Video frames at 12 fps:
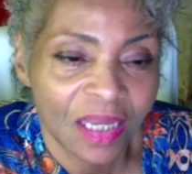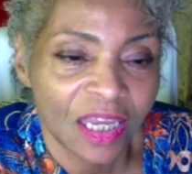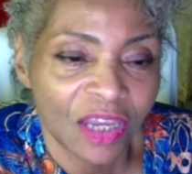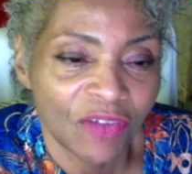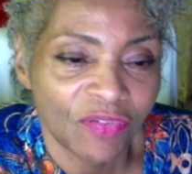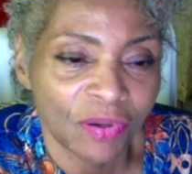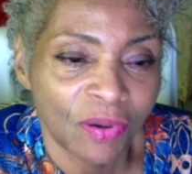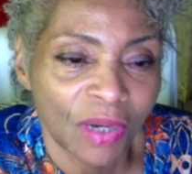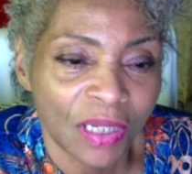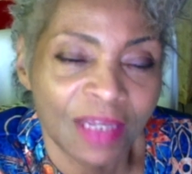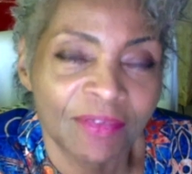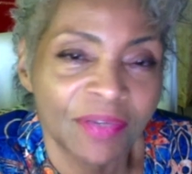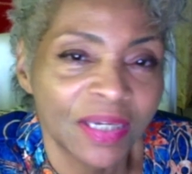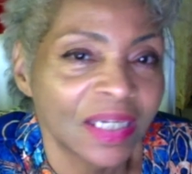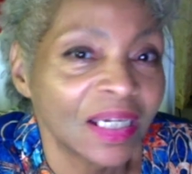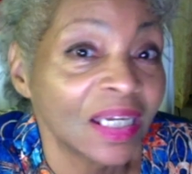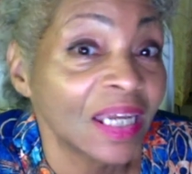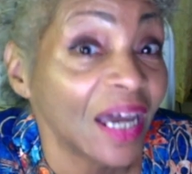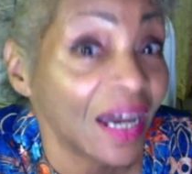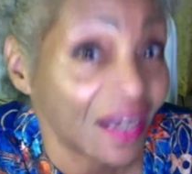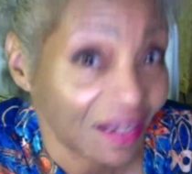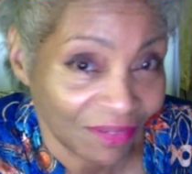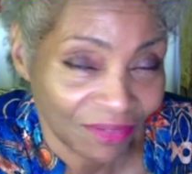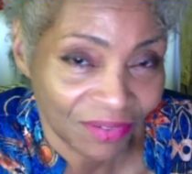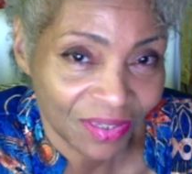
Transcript: if you are living in love